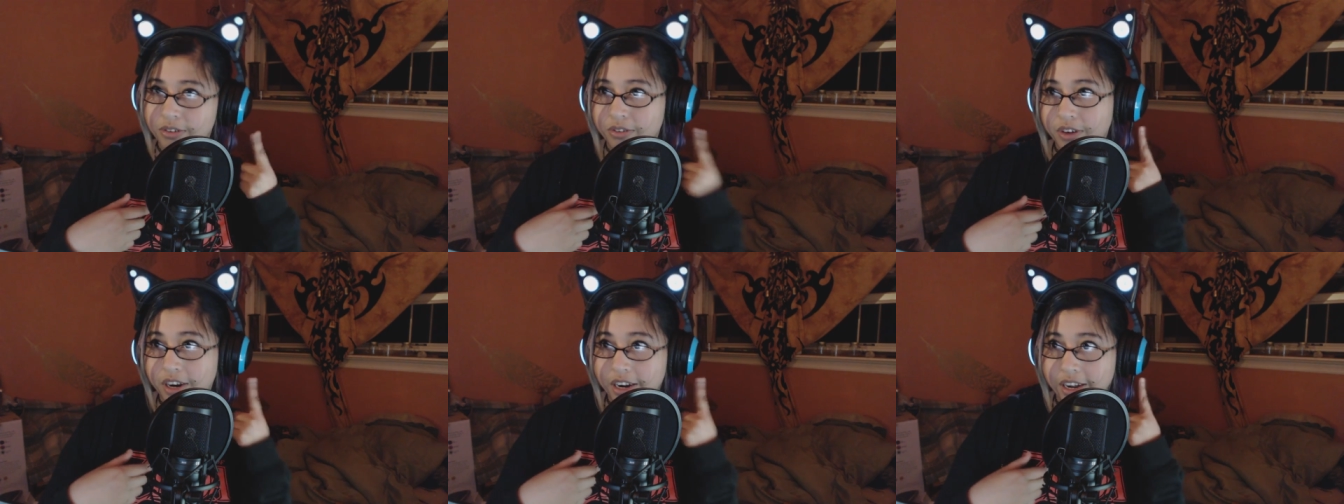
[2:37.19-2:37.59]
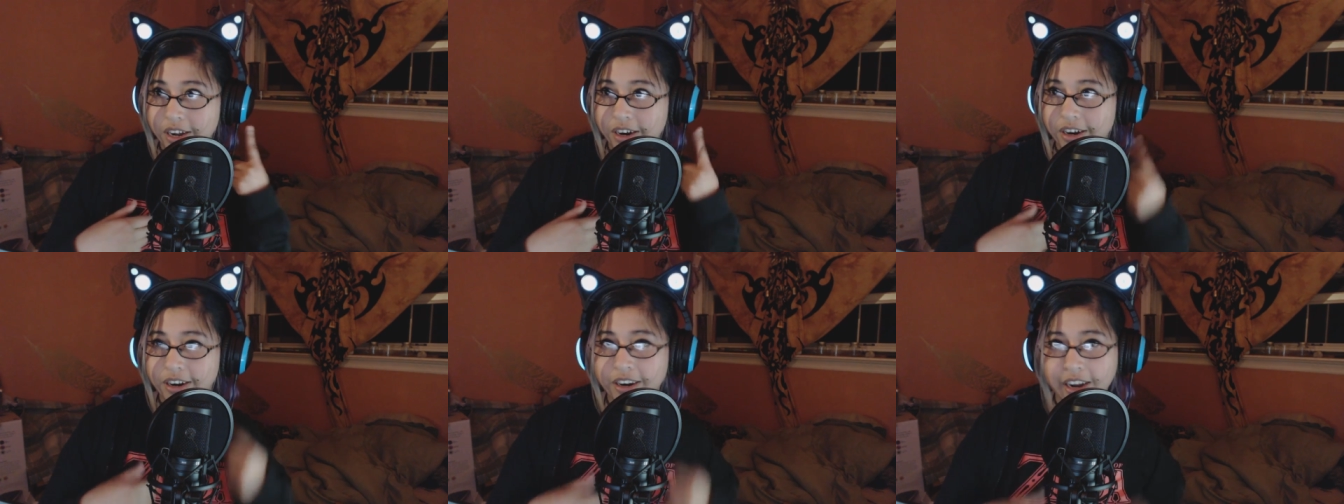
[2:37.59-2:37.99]
Right
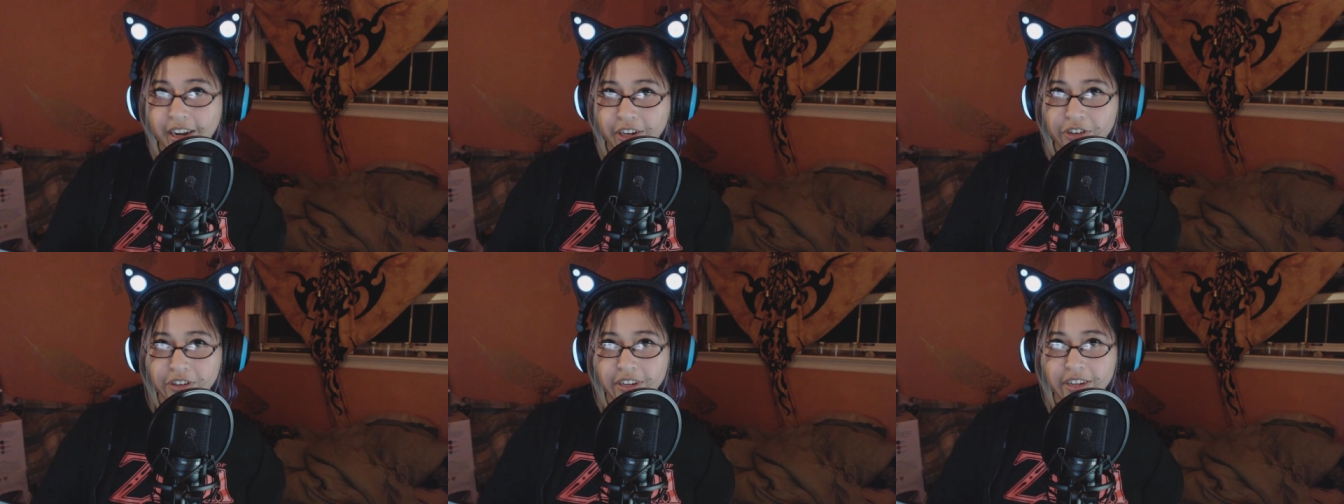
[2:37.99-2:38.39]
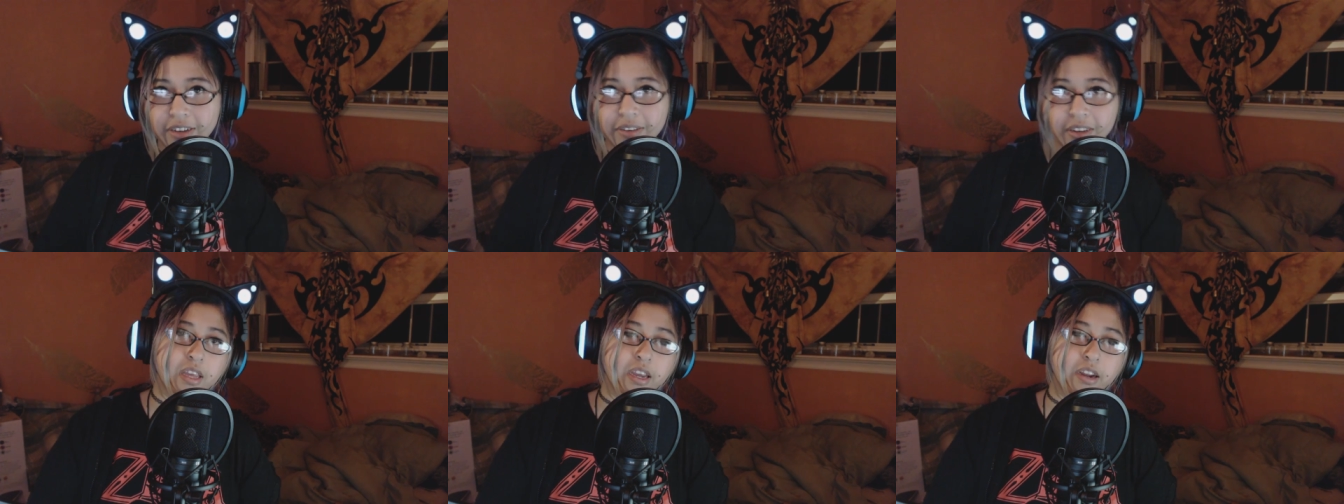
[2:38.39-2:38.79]
here, actually.
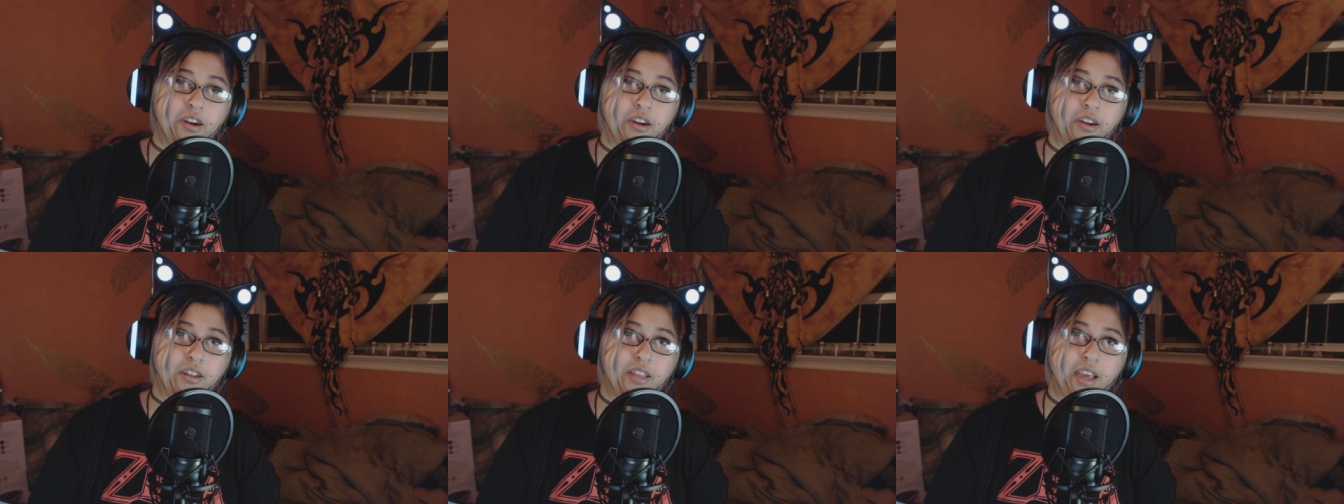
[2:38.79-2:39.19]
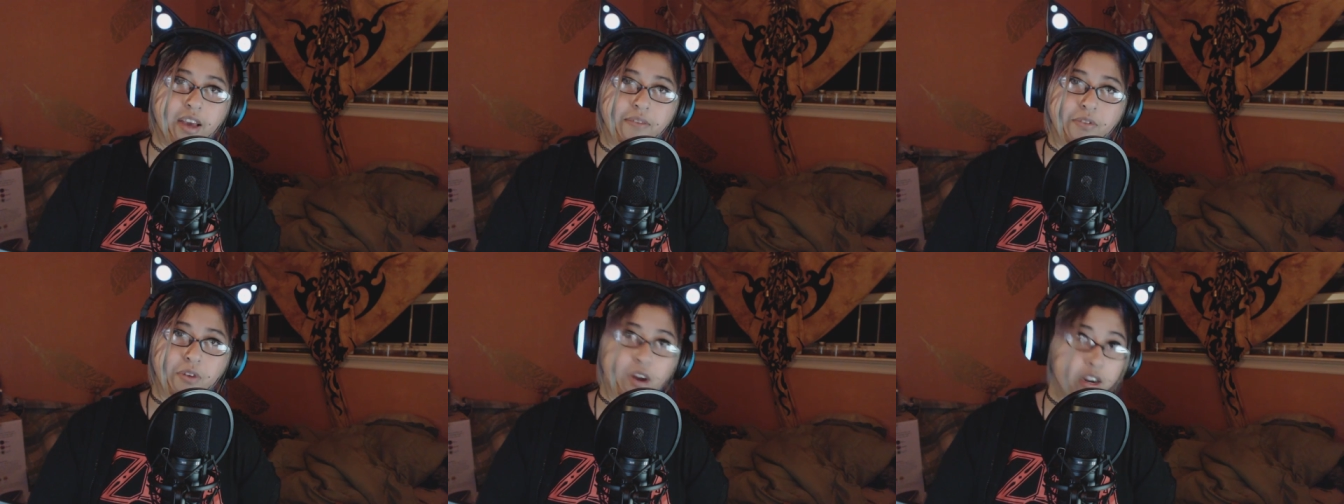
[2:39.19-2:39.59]
They
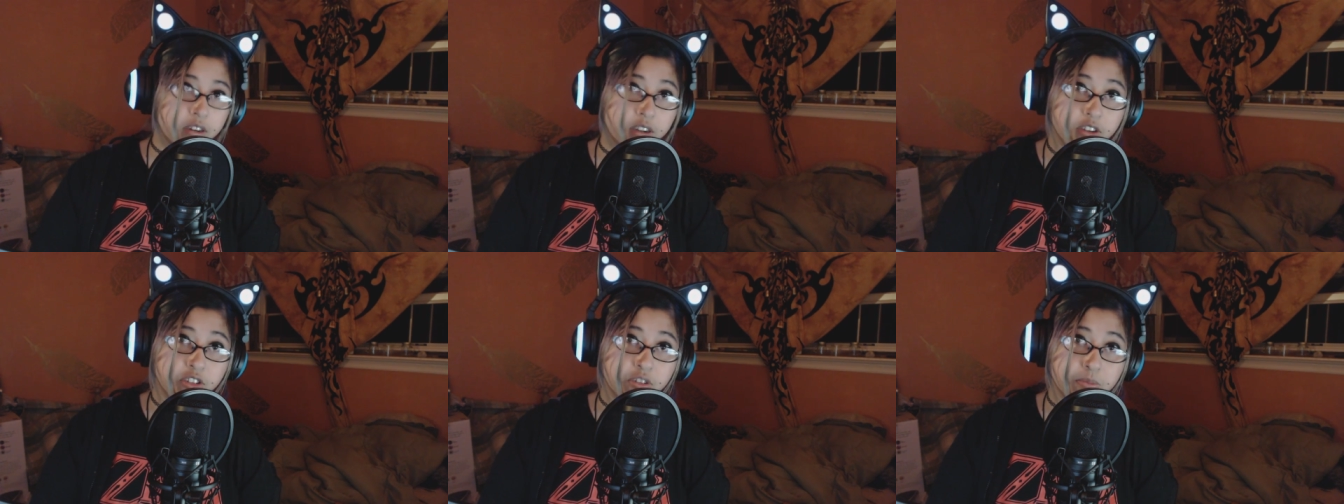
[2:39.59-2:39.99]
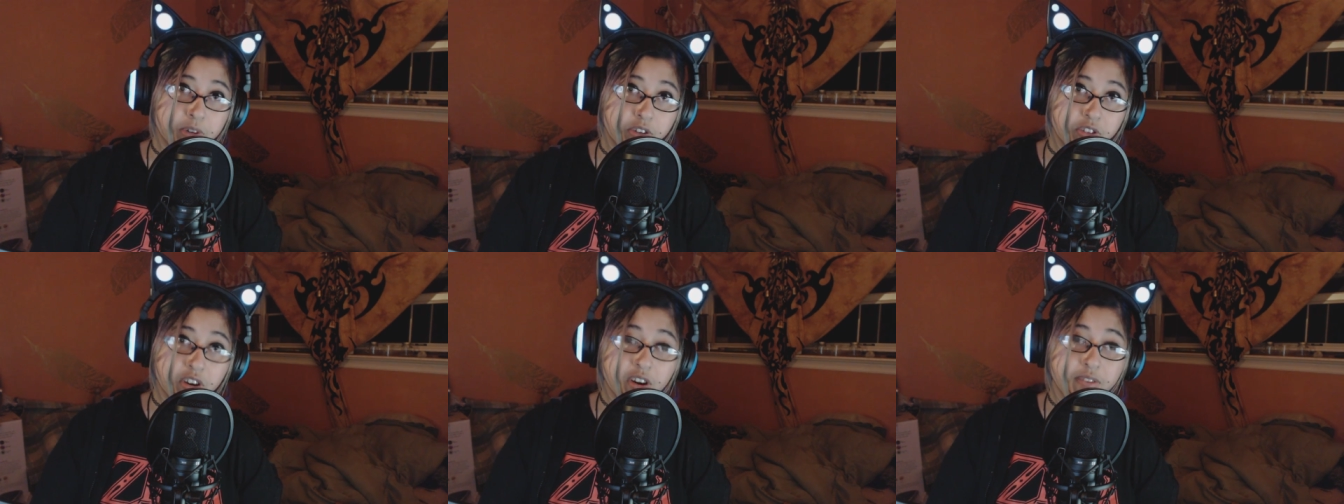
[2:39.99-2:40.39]
have great customer
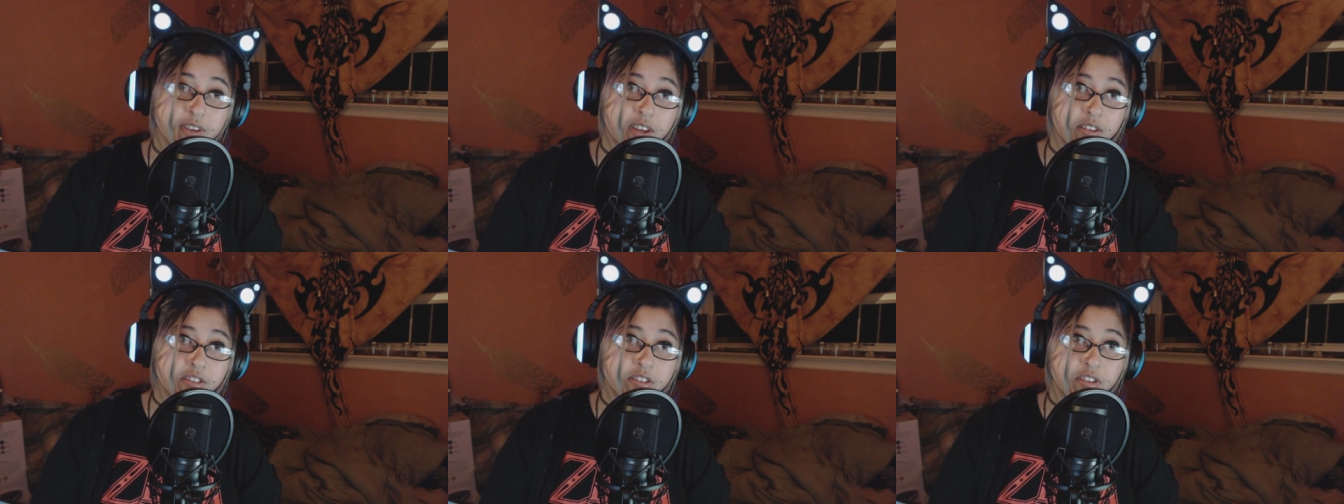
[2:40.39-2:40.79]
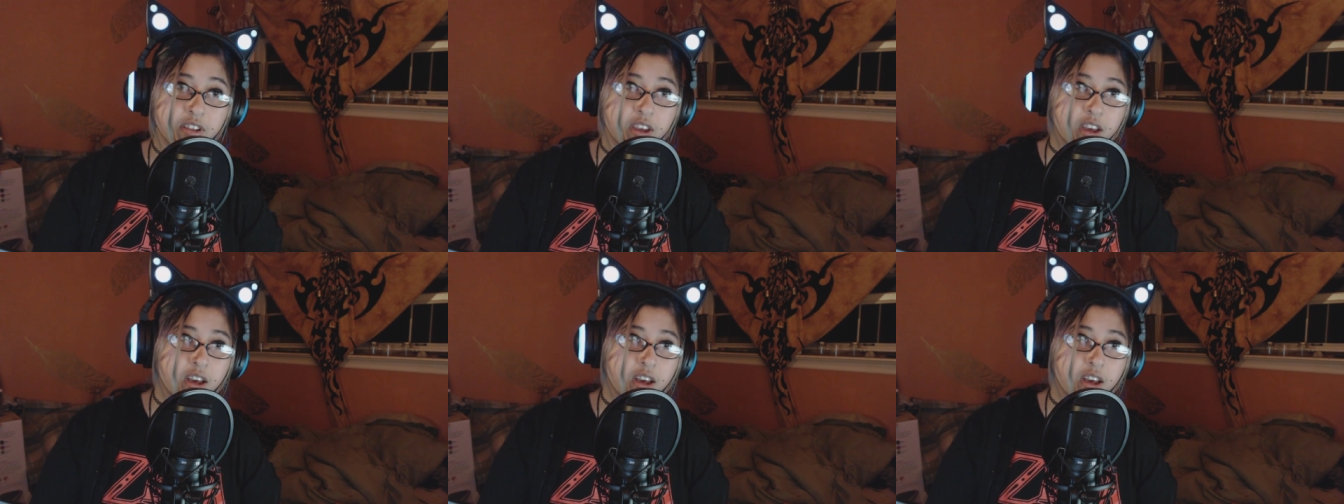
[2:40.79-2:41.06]
service.